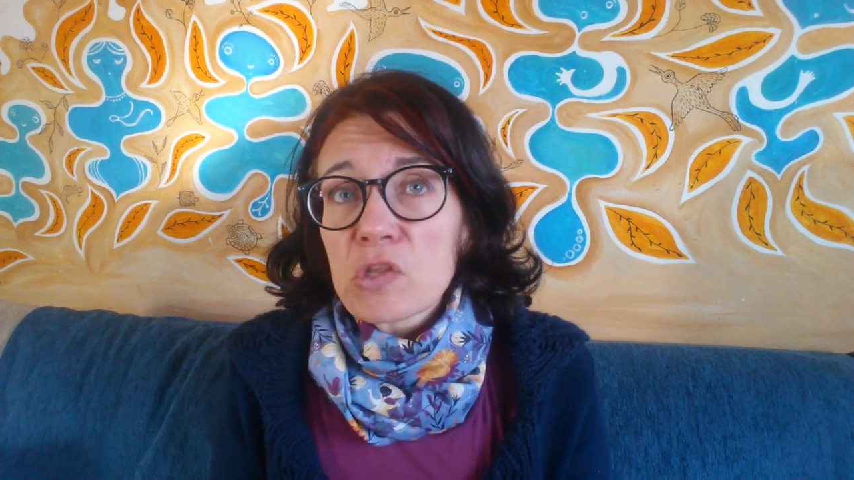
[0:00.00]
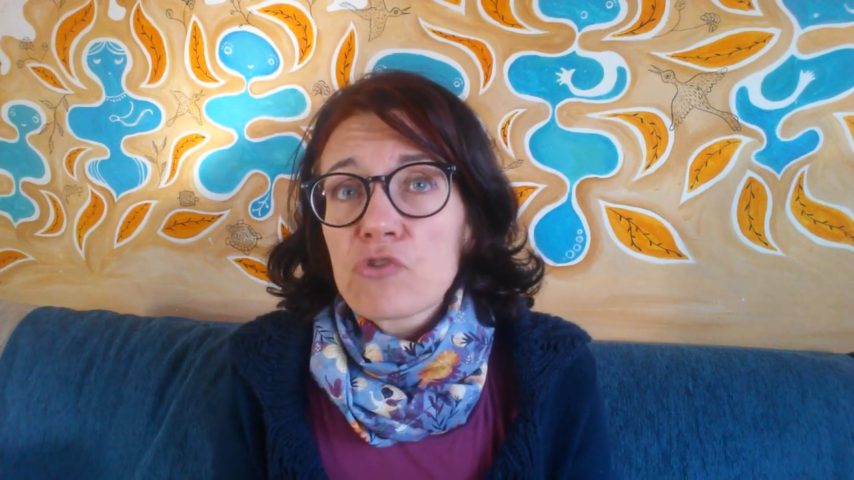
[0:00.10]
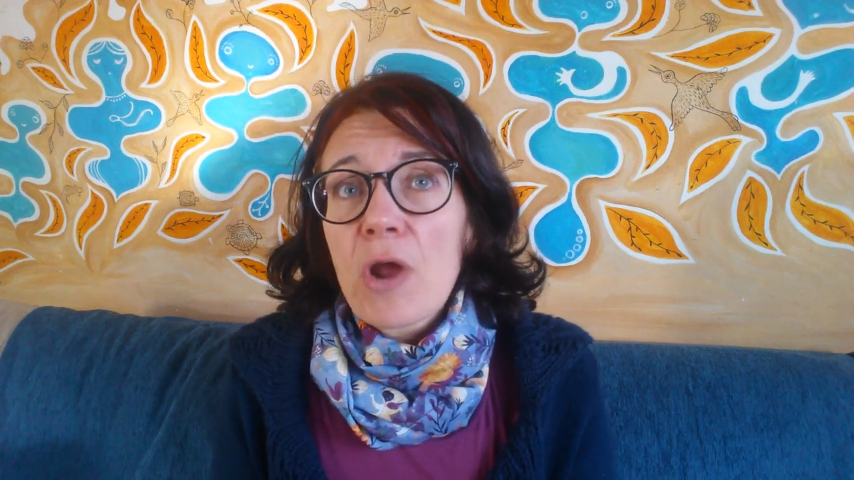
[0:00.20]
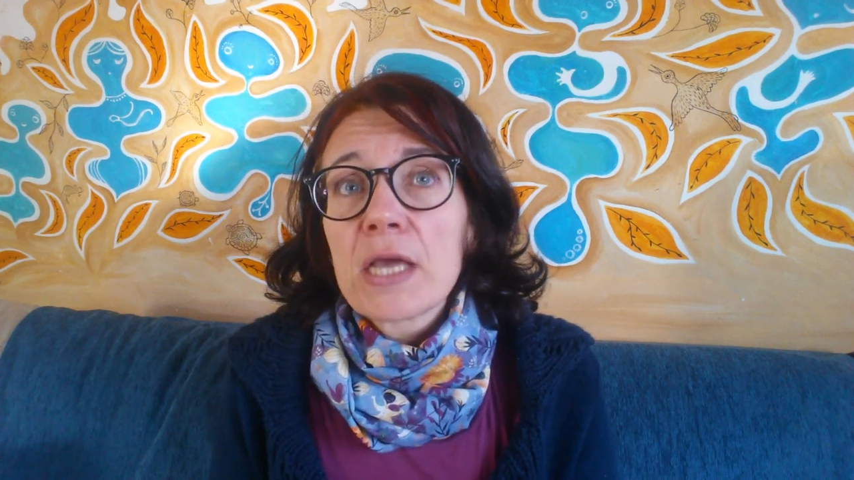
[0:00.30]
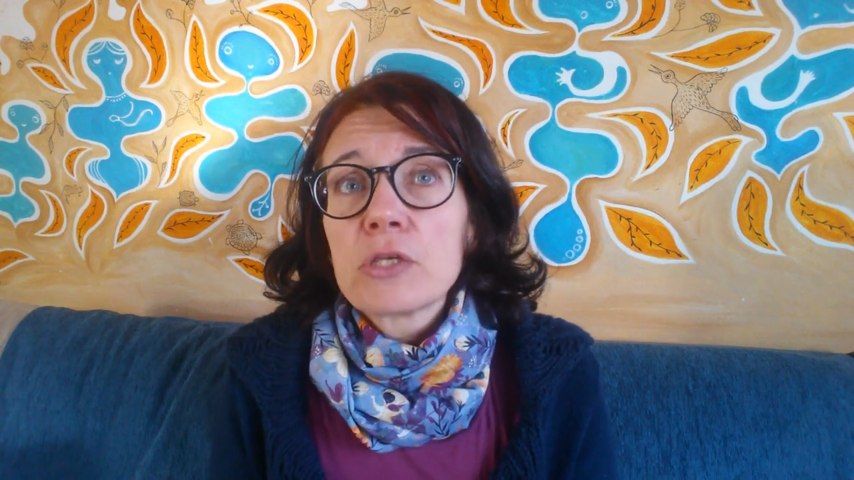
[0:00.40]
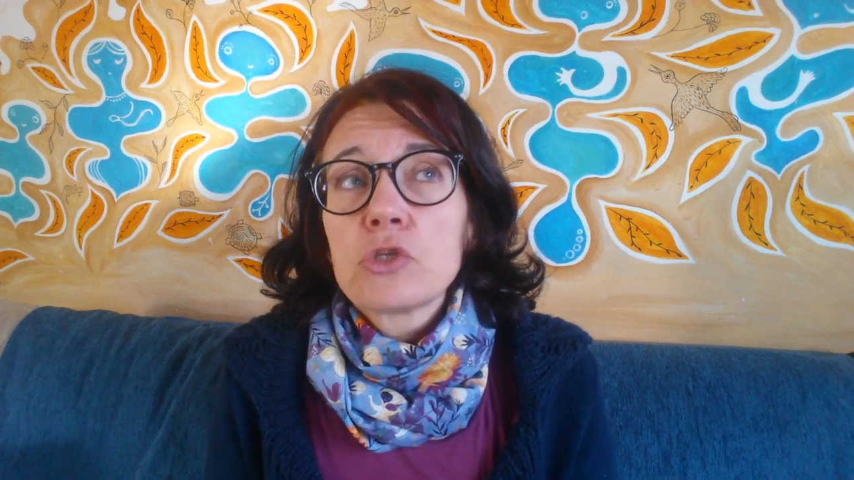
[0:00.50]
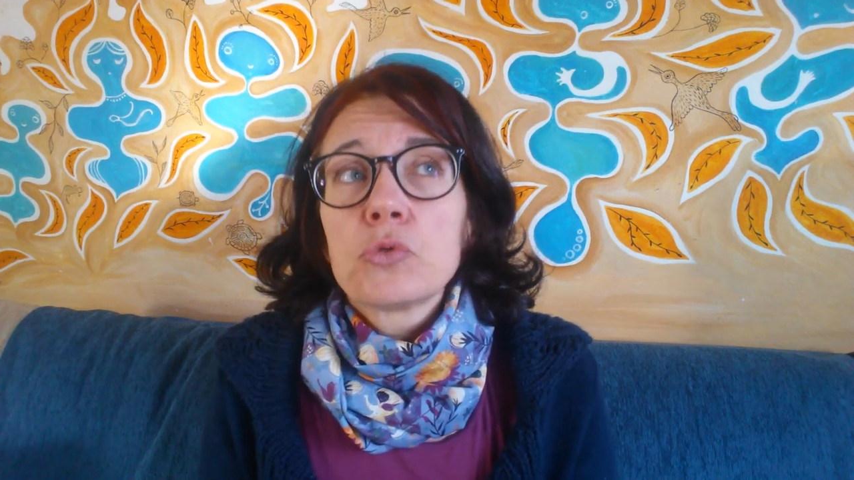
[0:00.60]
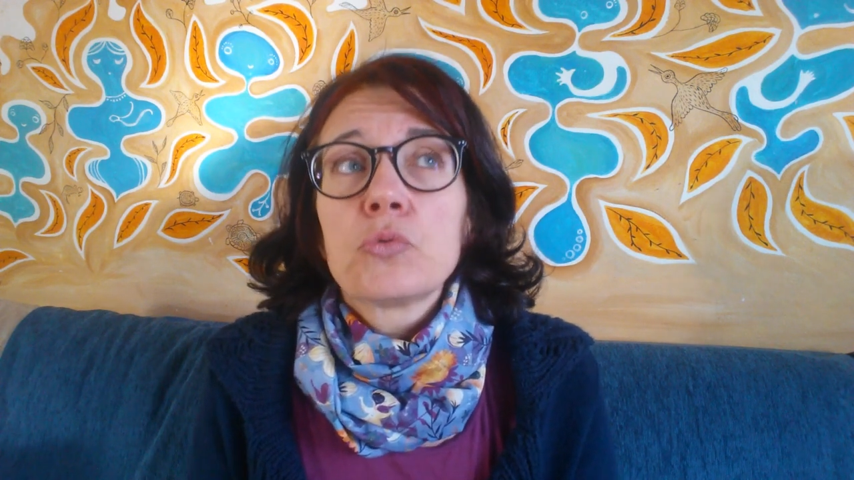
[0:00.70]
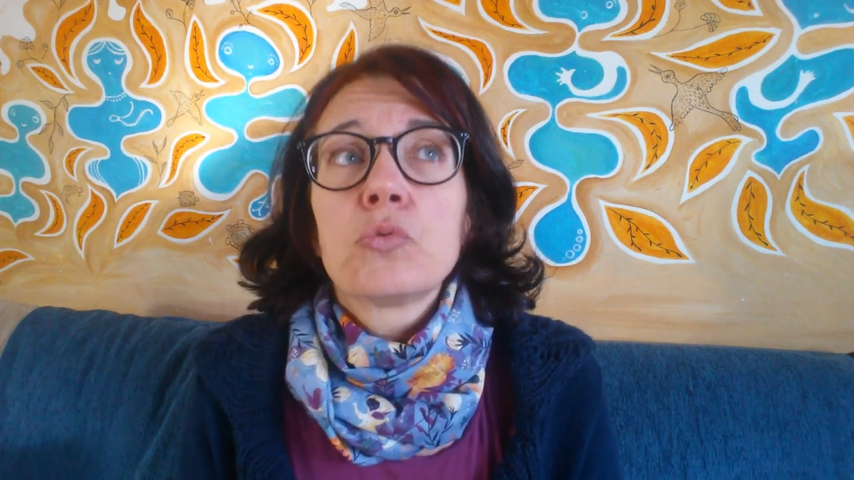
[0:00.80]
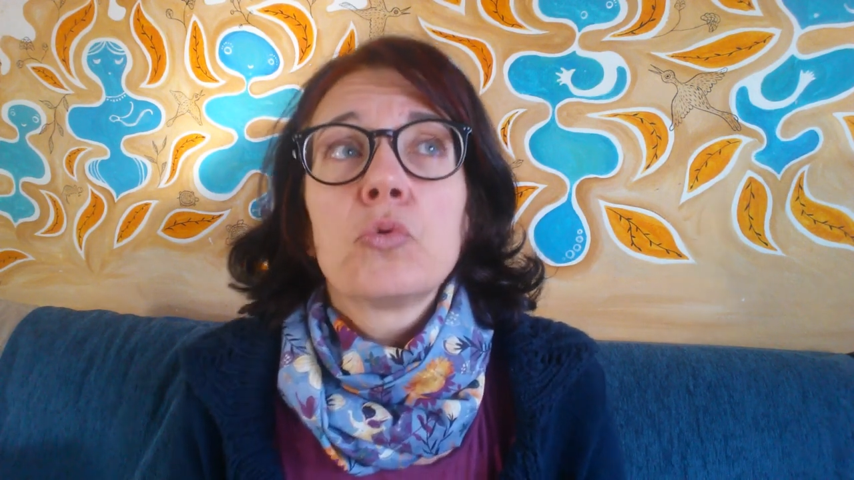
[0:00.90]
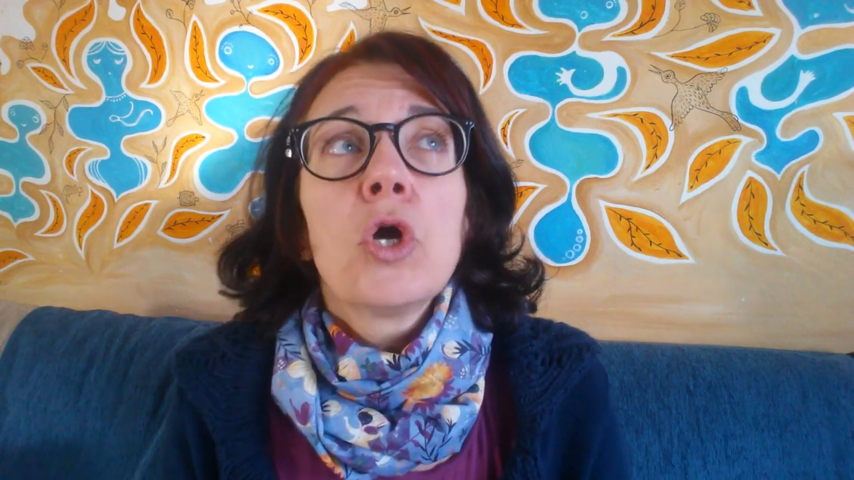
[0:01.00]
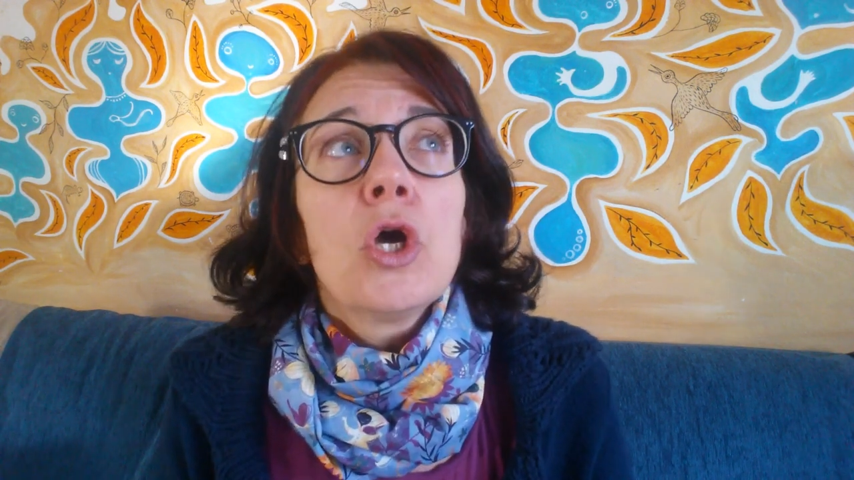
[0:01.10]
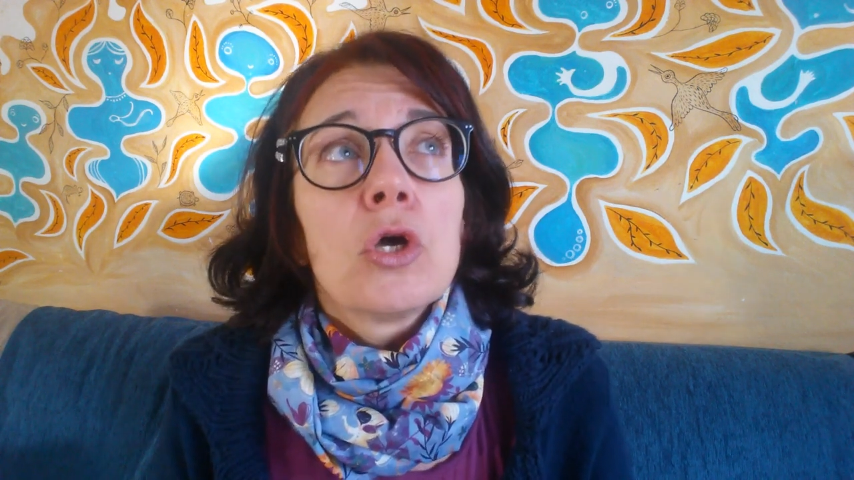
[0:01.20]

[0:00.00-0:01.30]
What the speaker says: try to